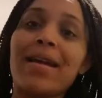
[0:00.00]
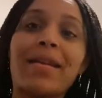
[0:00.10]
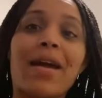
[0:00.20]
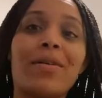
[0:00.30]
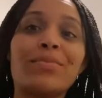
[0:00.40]

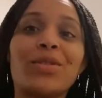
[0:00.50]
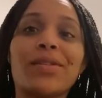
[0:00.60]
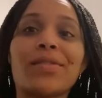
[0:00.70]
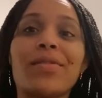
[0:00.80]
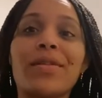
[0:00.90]
Now I'm
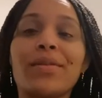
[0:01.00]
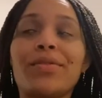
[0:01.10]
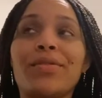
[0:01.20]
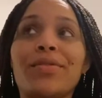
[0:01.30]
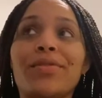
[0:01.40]
just going
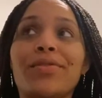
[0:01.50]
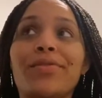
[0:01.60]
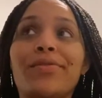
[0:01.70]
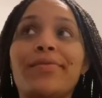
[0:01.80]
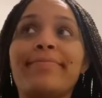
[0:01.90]

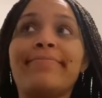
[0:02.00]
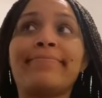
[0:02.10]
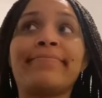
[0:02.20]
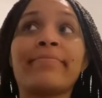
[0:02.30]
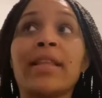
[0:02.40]
to
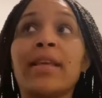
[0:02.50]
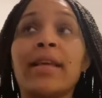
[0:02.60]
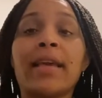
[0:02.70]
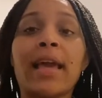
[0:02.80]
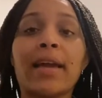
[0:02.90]

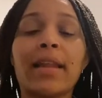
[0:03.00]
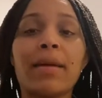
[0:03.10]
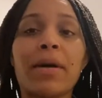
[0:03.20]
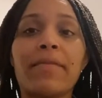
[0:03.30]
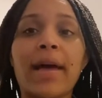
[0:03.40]
calculate
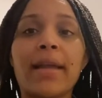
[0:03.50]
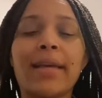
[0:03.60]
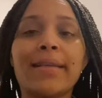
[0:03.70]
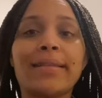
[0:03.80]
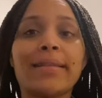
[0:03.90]
my
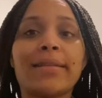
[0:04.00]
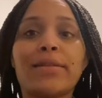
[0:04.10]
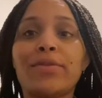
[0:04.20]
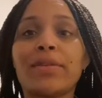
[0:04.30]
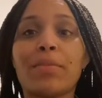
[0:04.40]
finances,
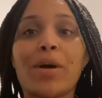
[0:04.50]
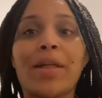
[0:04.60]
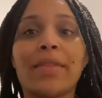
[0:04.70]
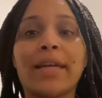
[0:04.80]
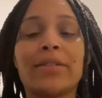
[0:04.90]
do some
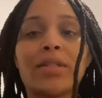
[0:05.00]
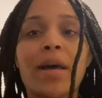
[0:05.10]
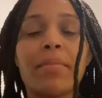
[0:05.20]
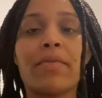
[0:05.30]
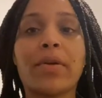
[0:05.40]
online
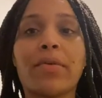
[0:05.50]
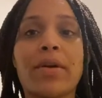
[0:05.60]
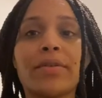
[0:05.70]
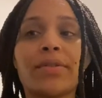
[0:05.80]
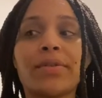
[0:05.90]
shopping for
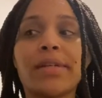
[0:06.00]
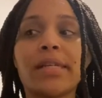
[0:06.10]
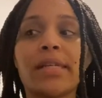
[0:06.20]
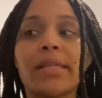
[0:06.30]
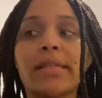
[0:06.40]

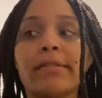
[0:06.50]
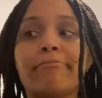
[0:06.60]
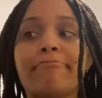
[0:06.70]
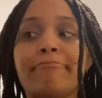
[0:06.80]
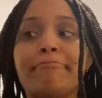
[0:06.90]
groceries,
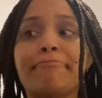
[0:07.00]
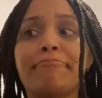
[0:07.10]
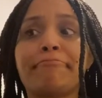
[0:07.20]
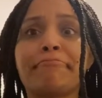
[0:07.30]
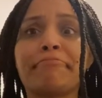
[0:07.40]

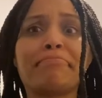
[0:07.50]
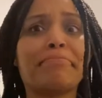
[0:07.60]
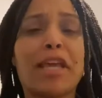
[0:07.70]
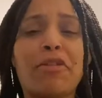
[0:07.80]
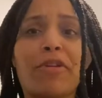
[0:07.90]

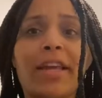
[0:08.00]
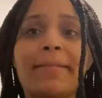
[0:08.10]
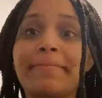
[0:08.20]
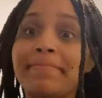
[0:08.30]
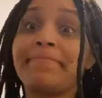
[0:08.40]
and read.
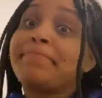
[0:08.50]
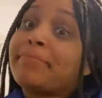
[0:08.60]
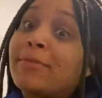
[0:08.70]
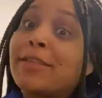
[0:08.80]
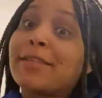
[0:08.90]

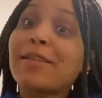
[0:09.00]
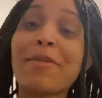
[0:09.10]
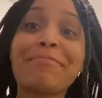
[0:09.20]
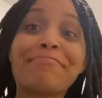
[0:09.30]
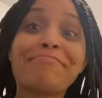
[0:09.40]
So,
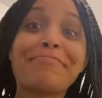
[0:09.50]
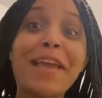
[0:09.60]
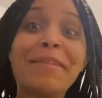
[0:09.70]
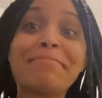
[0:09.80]
yeah.